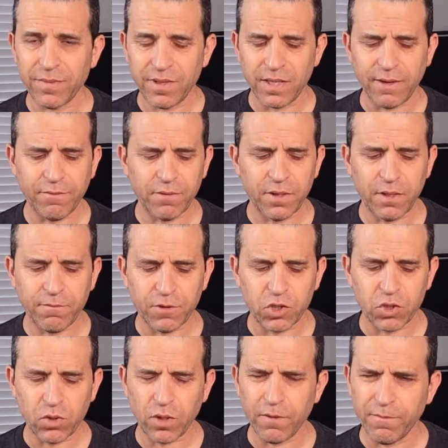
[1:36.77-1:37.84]
Definitely for
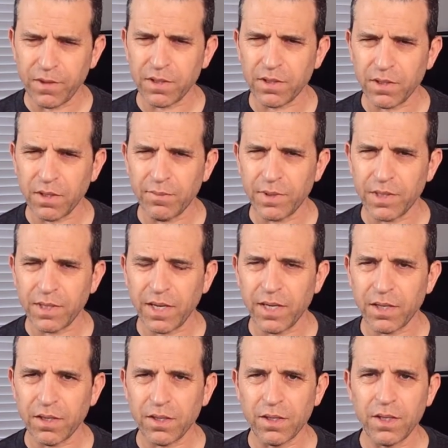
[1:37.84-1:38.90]
sure. It feels a little bit
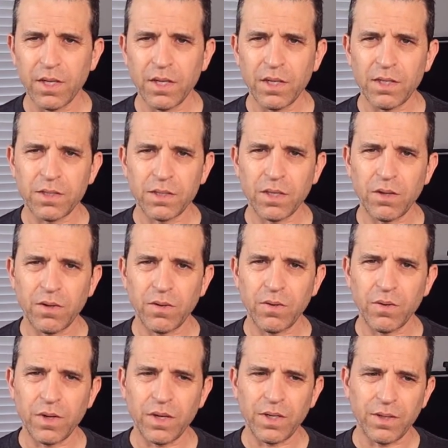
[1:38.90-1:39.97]
tighter,
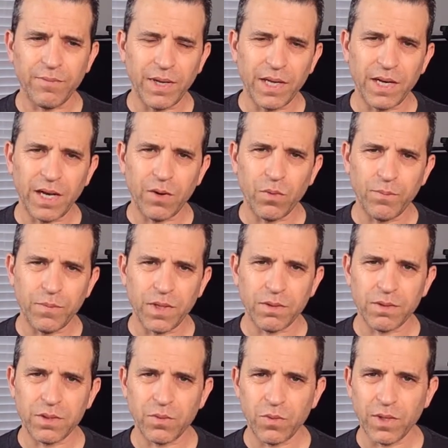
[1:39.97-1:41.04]
so you may not be
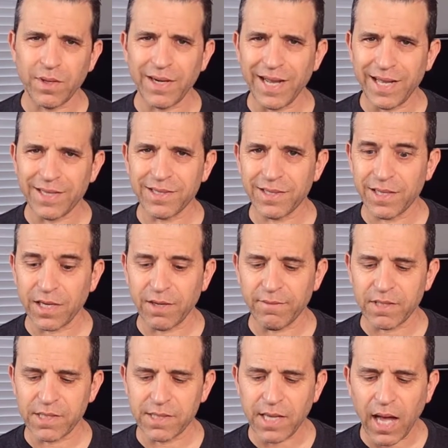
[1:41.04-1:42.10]
able to wear as thick of
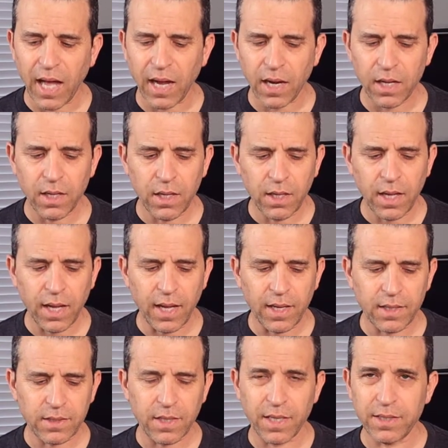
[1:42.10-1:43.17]
a sock
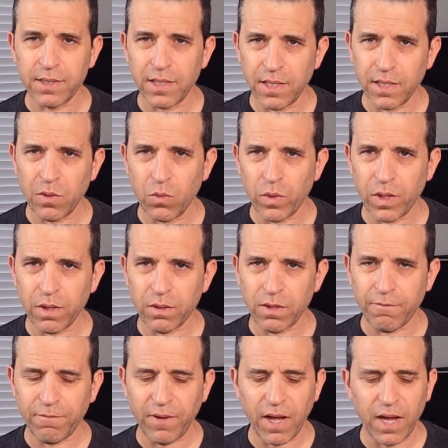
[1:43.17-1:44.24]
as I did wear the
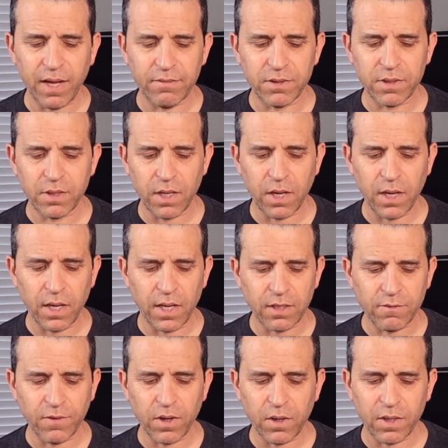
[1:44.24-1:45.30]
fives. Uh,
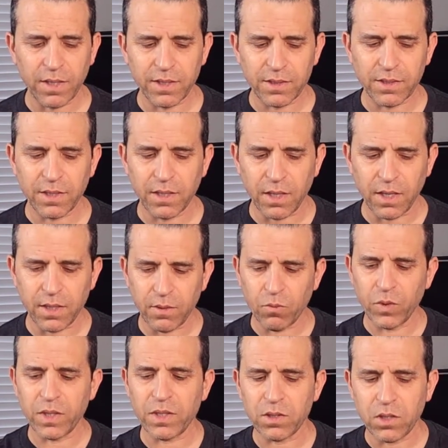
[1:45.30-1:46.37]
as far as uh,
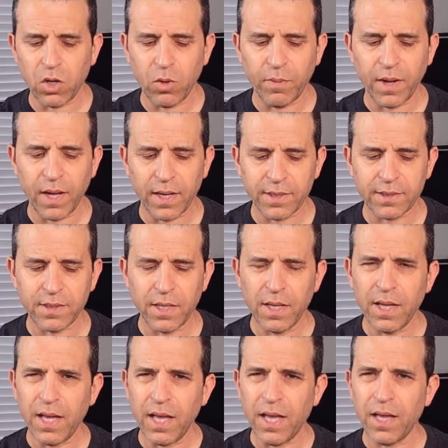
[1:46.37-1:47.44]
with the toe box
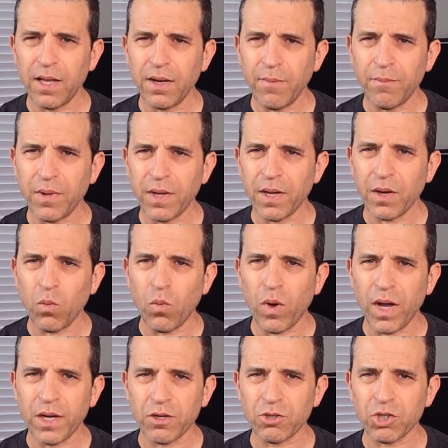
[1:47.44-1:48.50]
and being a
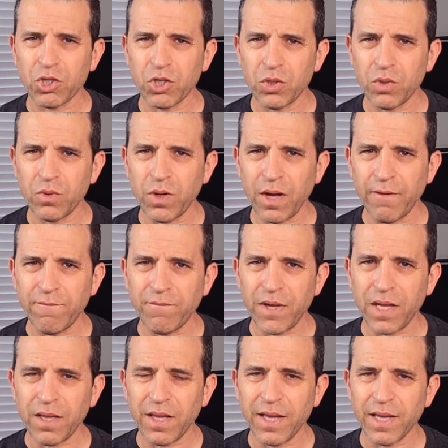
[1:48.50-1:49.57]
wider shoe, I
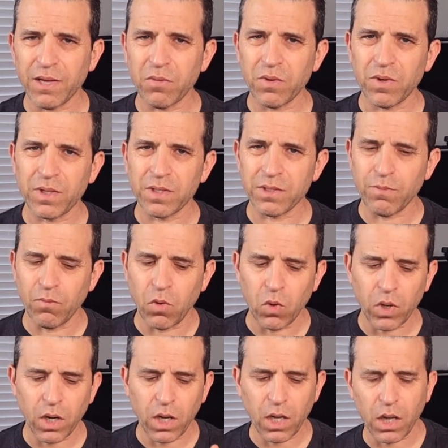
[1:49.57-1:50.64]
felt like it was
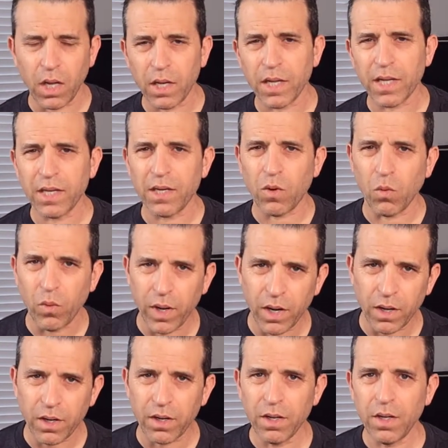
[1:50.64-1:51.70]
more clunky to
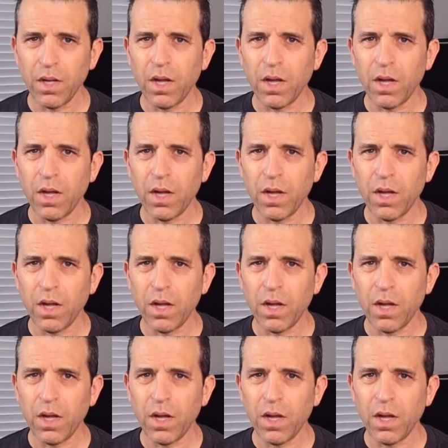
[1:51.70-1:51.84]
wear.